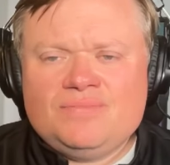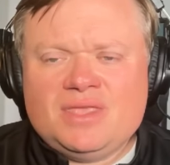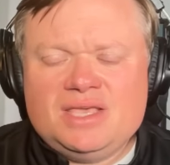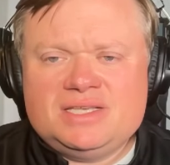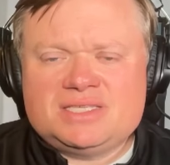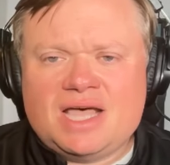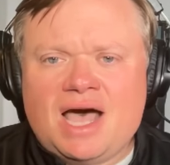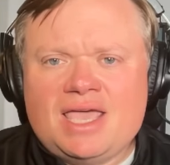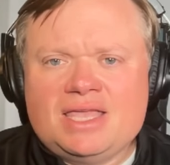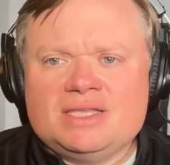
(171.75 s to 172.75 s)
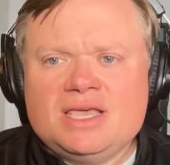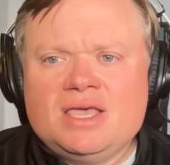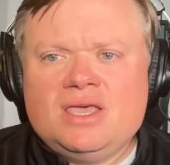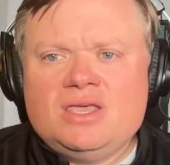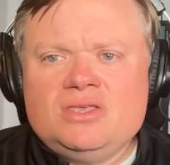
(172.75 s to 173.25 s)
he signed,
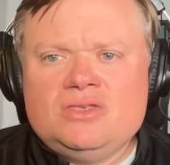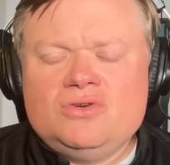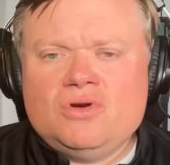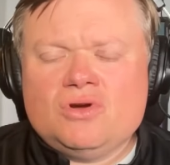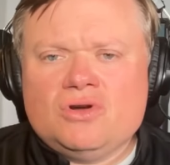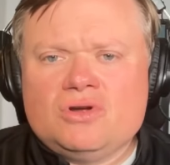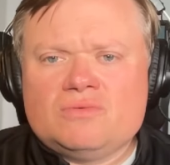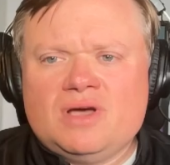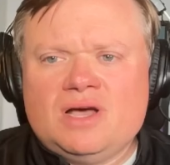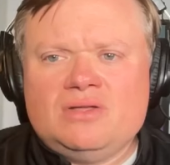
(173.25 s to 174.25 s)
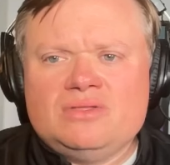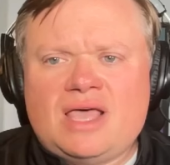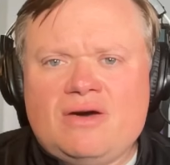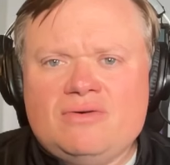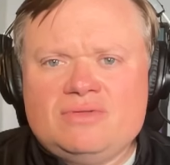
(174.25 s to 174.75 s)
you heard, well,
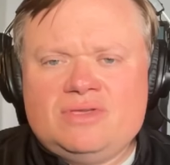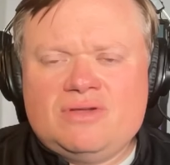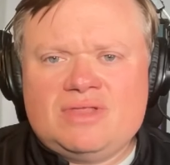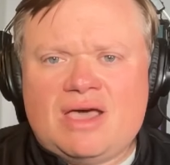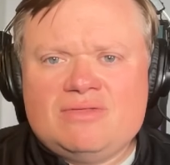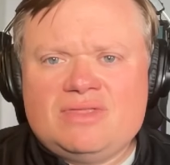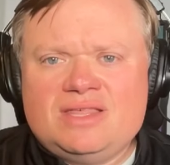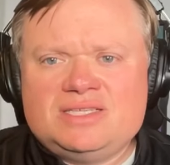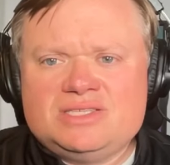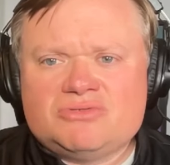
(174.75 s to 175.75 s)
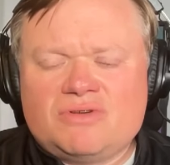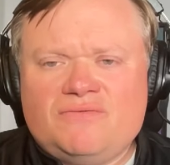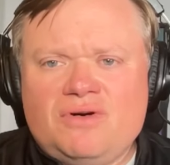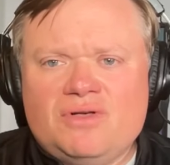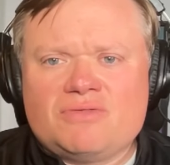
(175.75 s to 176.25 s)
now, you know, now this has sort of
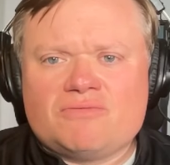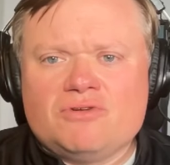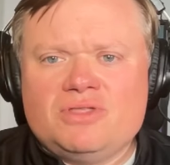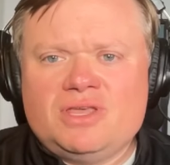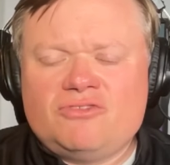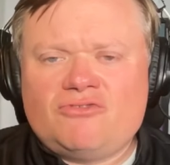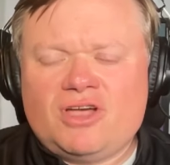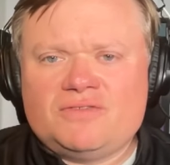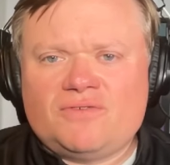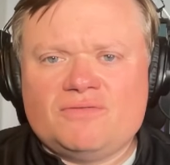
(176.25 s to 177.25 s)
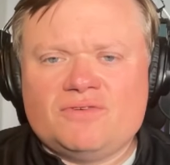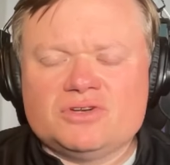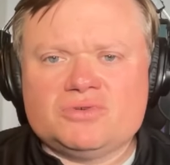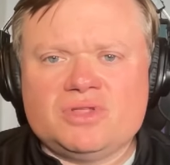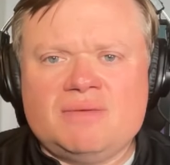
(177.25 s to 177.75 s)
fallen through and he transferred
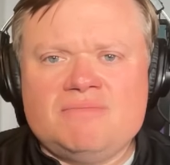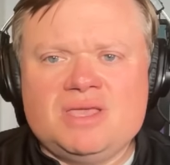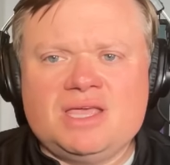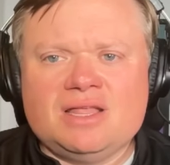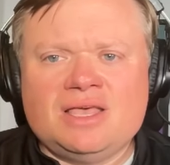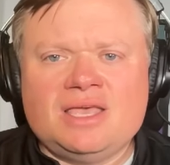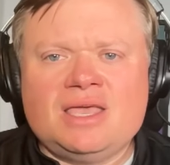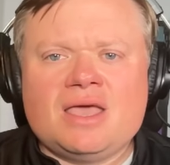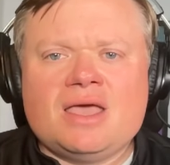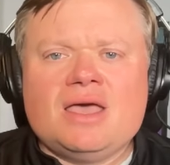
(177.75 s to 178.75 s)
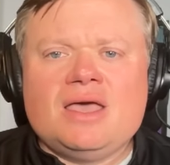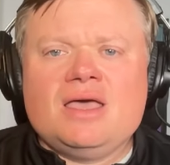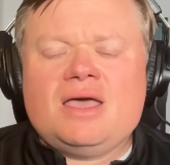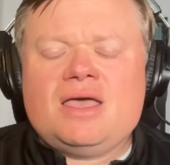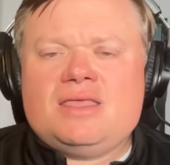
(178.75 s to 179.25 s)
virtually immediately.
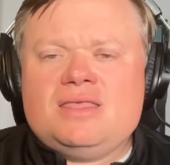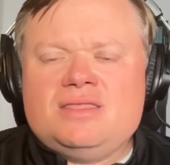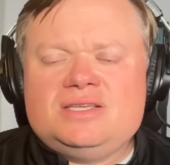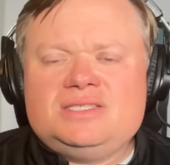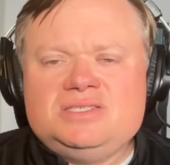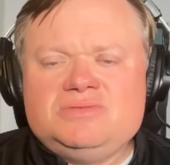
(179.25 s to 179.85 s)
This is